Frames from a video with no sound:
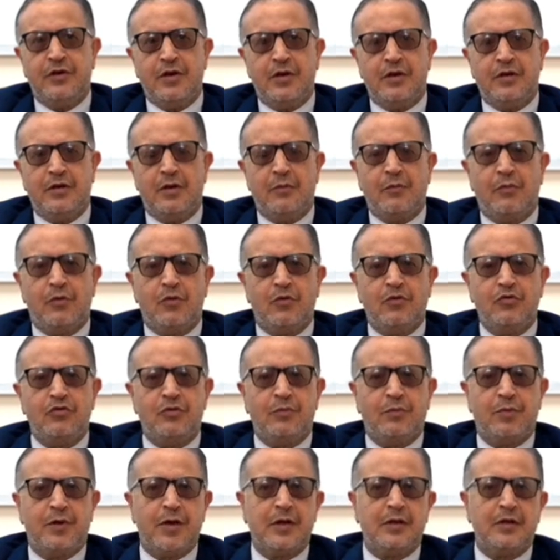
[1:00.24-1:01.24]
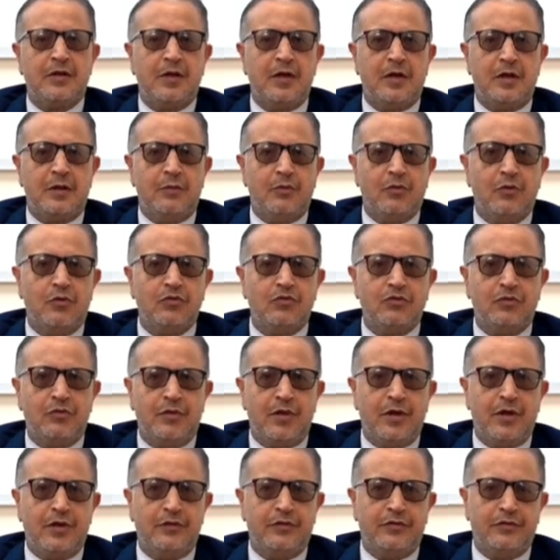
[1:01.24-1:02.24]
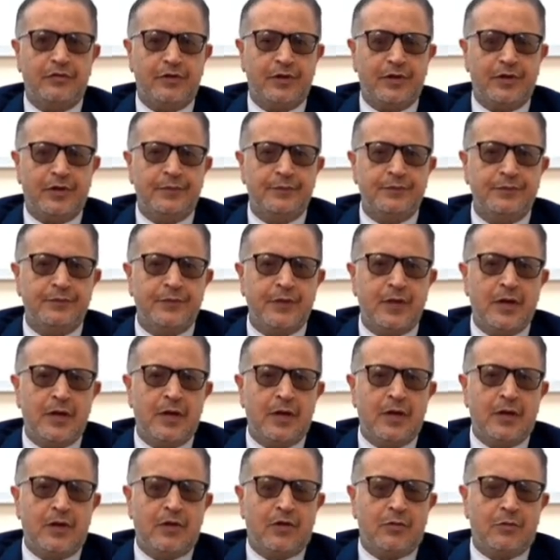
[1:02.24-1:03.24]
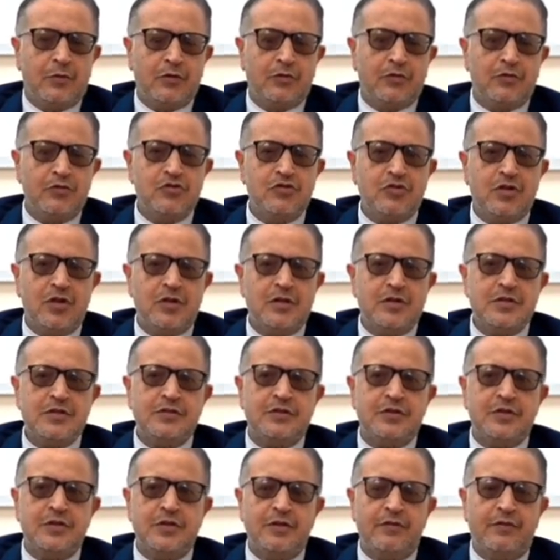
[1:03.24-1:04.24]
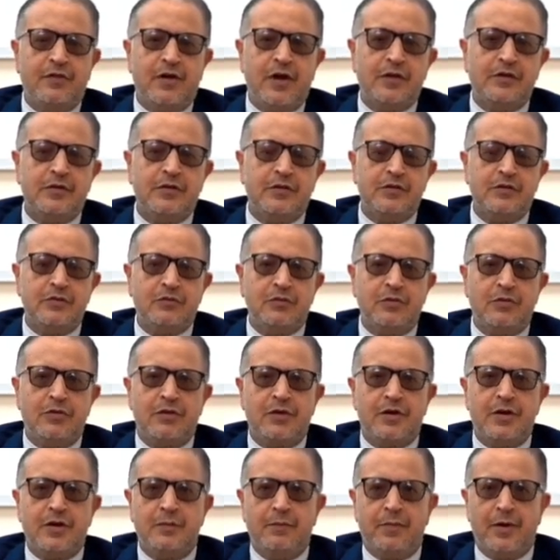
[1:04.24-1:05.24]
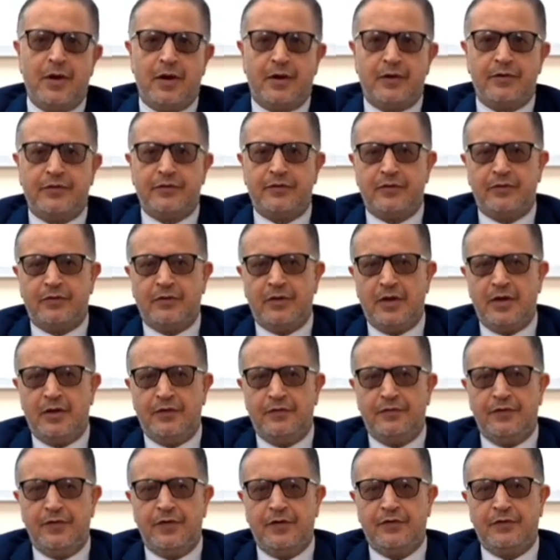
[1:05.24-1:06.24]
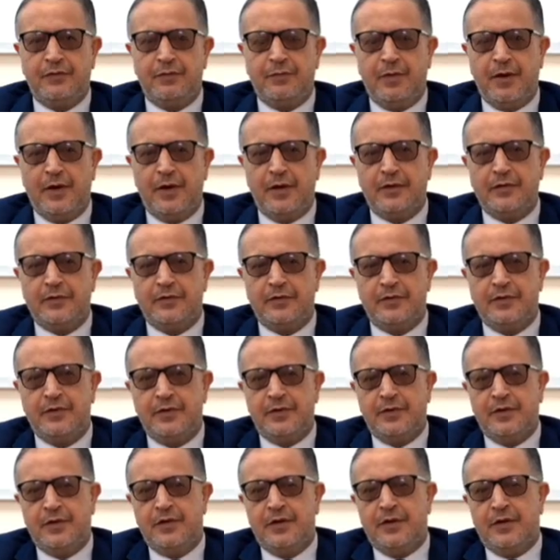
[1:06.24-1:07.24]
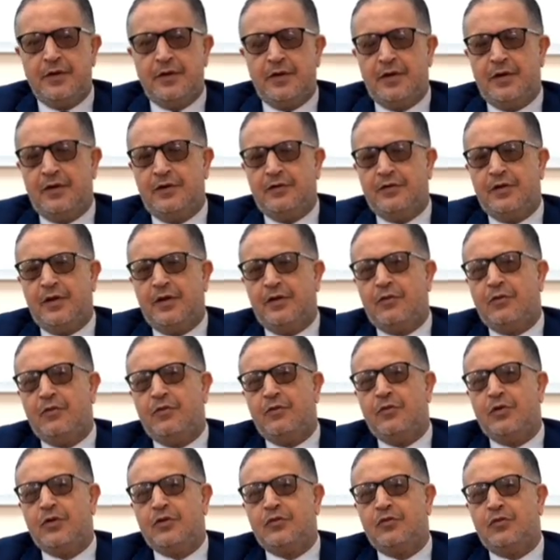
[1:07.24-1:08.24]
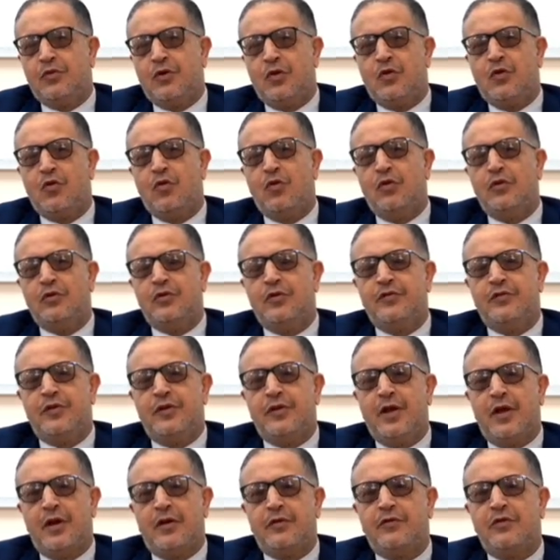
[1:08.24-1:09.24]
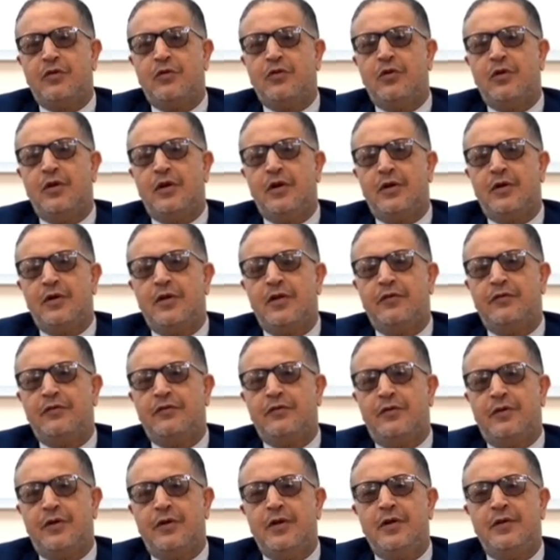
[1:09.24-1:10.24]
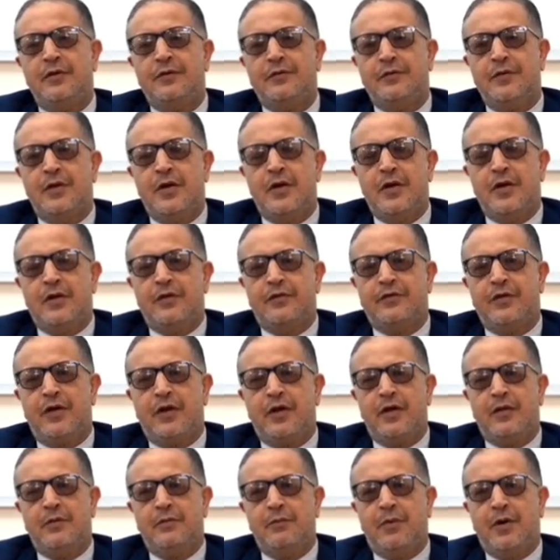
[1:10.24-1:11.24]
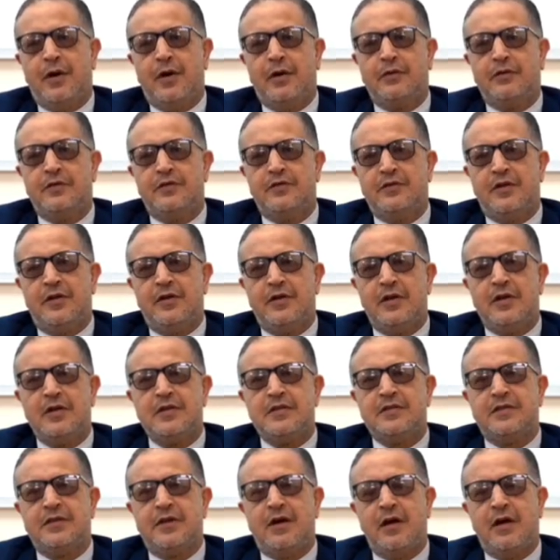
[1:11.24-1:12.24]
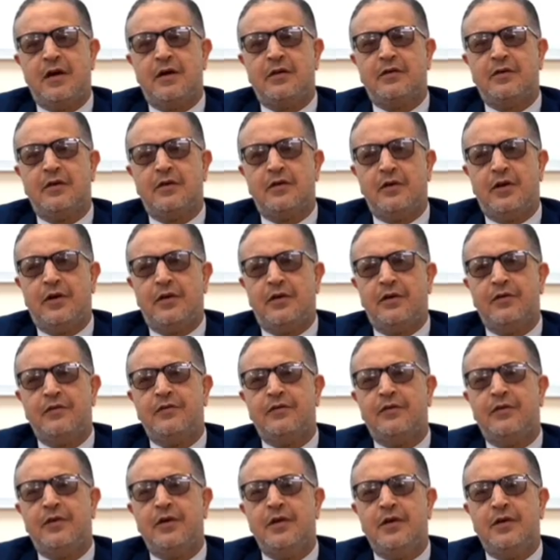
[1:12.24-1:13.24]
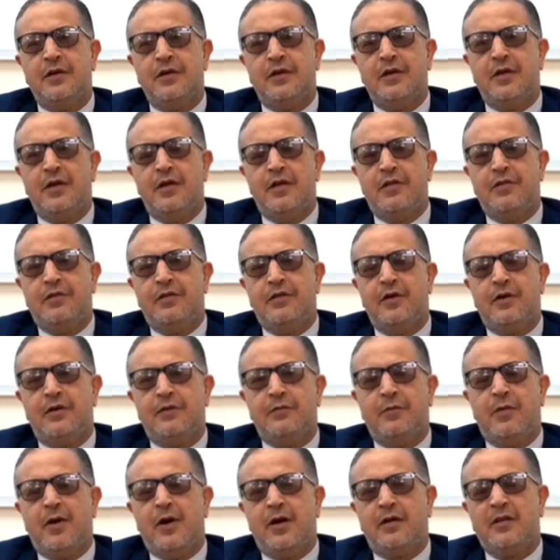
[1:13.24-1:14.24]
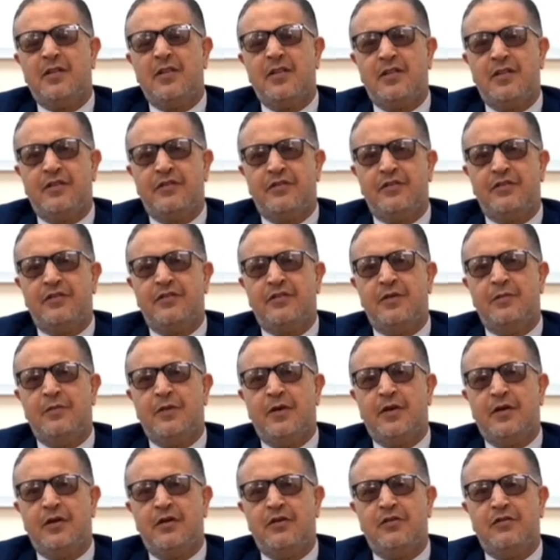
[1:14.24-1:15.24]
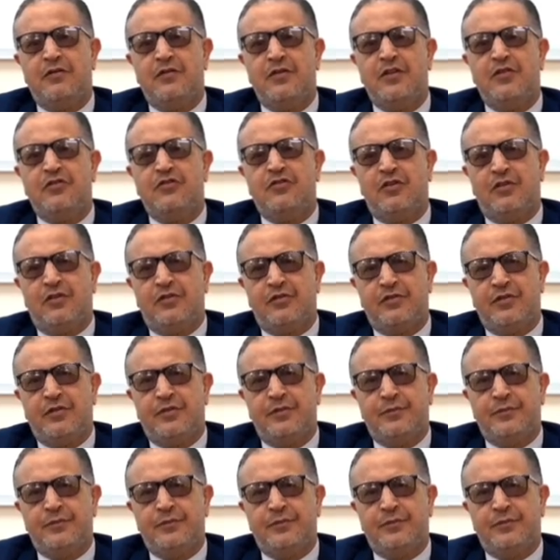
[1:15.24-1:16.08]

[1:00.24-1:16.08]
and practical approach to the history. Rheumatological history divided into three parts. Okay, first part is what we call as an articular history. Second part is an extra-articular history. Third part is the systemic features.